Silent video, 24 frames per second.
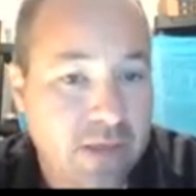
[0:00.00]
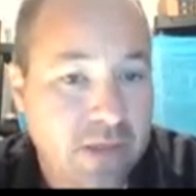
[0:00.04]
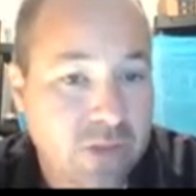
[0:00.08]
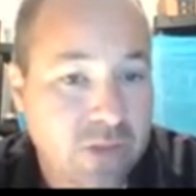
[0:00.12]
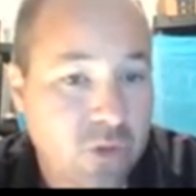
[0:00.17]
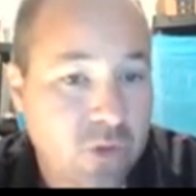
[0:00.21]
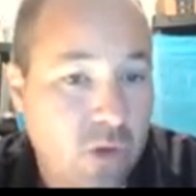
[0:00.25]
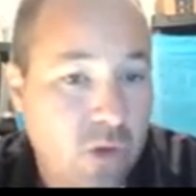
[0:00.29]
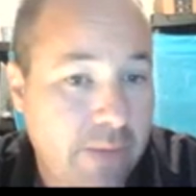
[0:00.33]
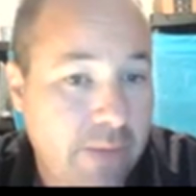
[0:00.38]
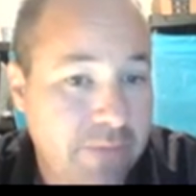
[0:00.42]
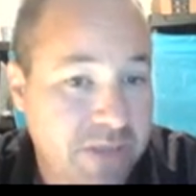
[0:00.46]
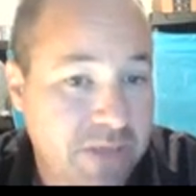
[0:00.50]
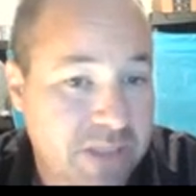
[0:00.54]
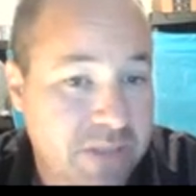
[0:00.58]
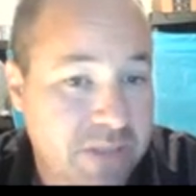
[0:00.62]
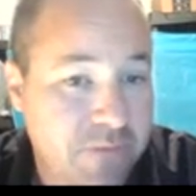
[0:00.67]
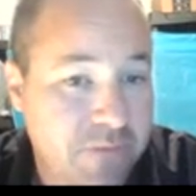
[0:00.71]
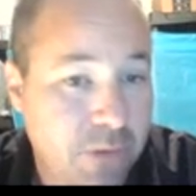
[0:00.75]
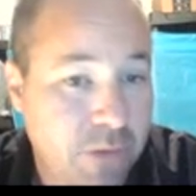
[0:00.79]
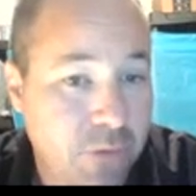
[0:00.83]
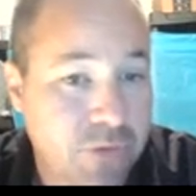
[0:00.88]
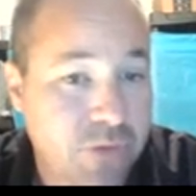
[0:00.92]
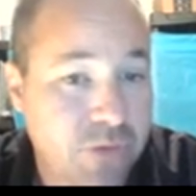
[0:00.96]
So I'm
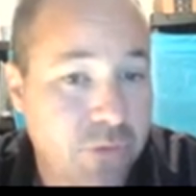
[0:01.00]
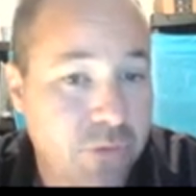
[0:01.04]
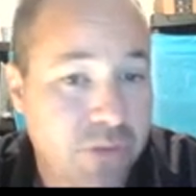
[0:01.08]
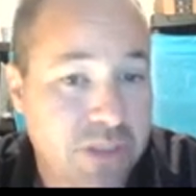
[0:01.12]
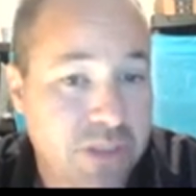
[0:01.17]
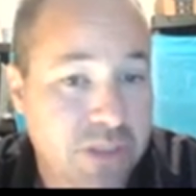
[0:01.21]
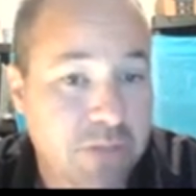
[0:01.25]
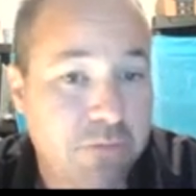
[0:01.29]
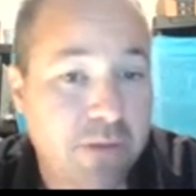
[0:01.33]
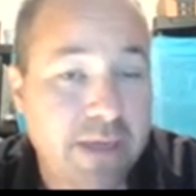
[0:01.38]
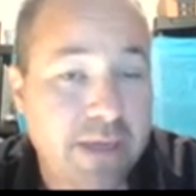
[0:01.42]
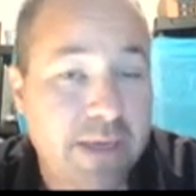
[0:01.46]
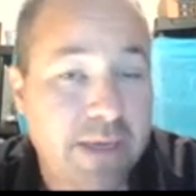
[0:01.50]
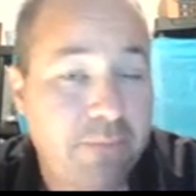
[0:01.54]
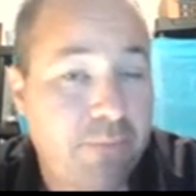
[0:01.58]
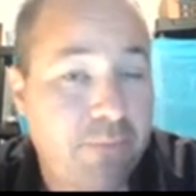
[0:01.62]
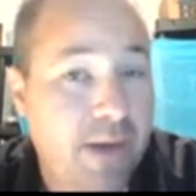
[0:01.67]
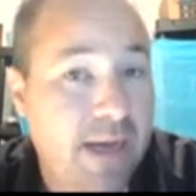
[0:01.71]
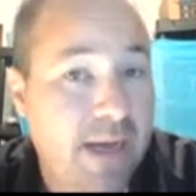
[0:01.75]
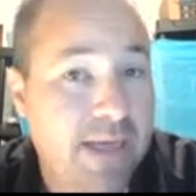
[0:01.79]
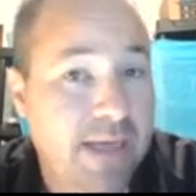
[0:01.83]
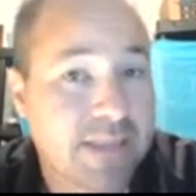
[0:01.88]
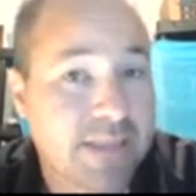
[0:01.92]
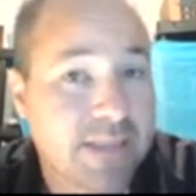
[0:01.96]
supposed to explain
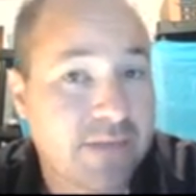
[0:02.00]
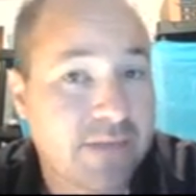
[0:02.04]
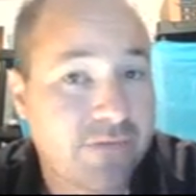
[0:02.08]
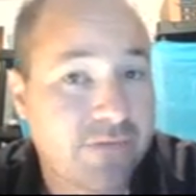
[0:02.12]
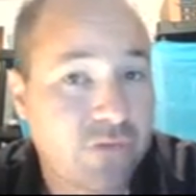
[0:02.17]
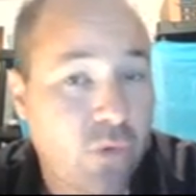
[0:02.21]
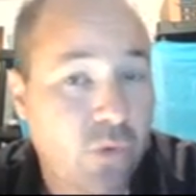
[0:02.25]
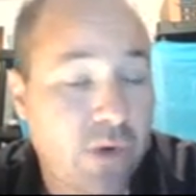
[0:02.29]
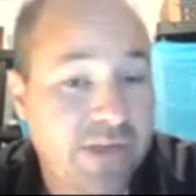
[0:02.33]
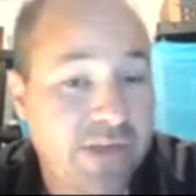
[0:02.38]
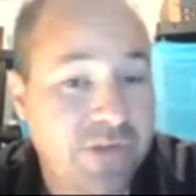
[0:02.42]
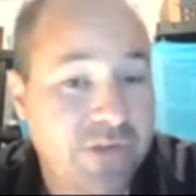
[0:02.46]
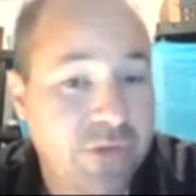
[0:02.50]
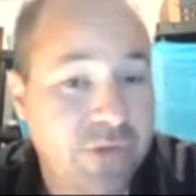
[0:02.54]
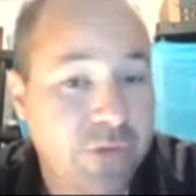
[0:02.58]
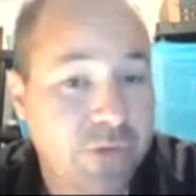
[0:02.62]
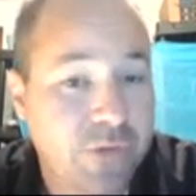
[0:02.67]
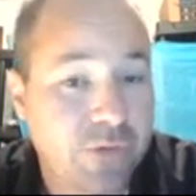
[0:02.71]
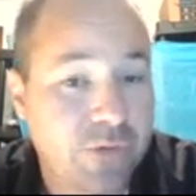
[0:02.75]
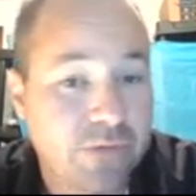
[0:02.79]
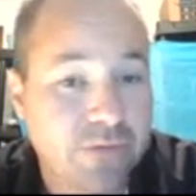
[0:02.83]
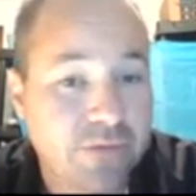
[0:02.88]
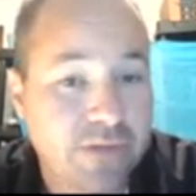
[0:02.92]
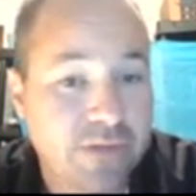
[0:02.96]
positive
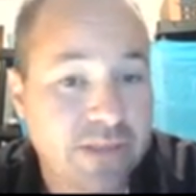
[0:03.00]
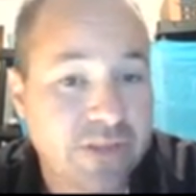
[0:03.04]
22.